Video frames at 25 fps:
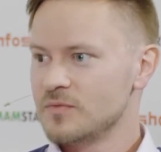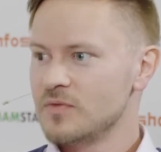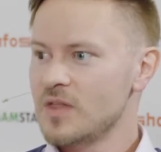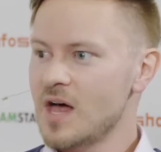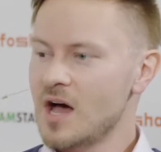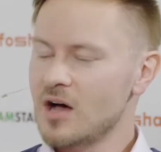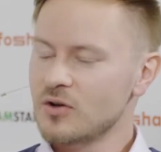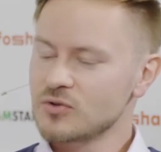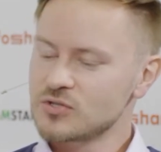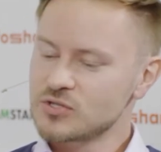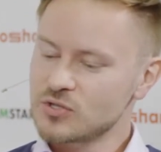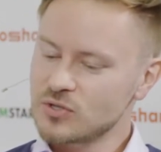
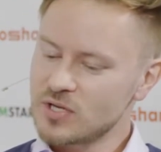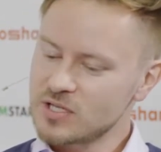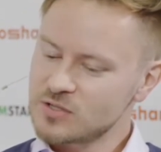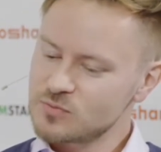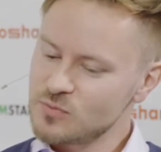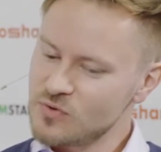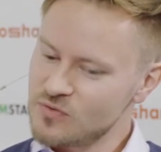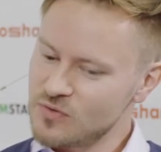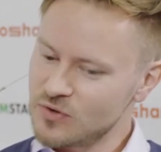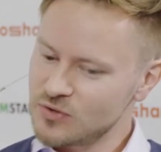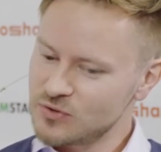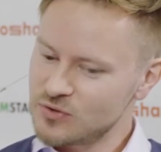Now, so
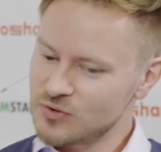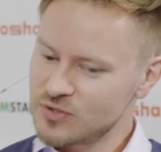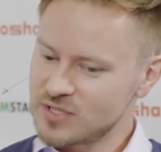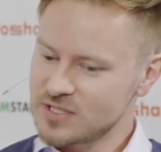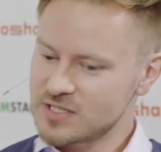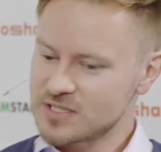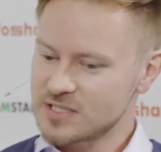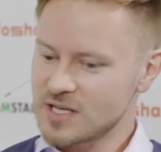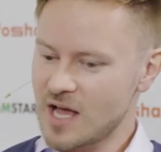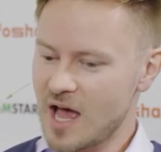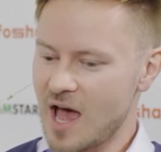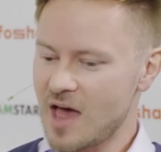let's move on to
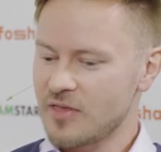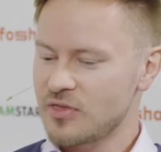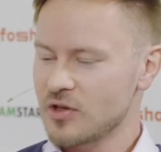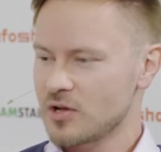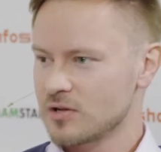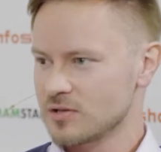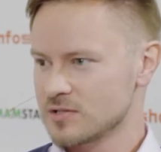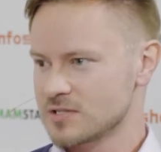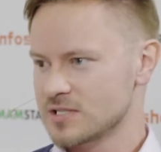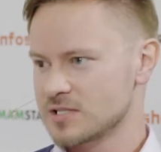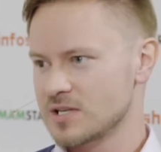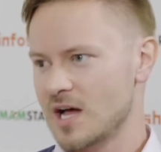this
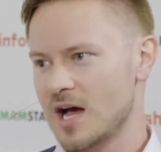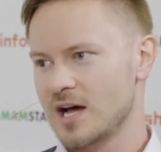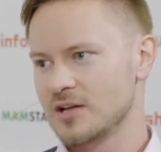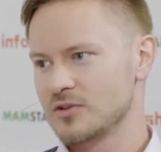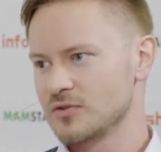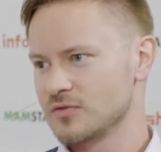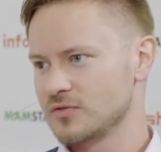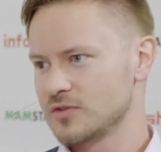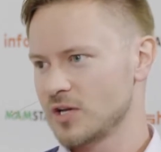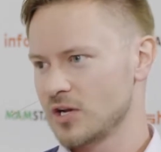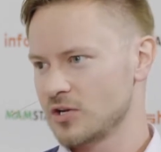ethical side of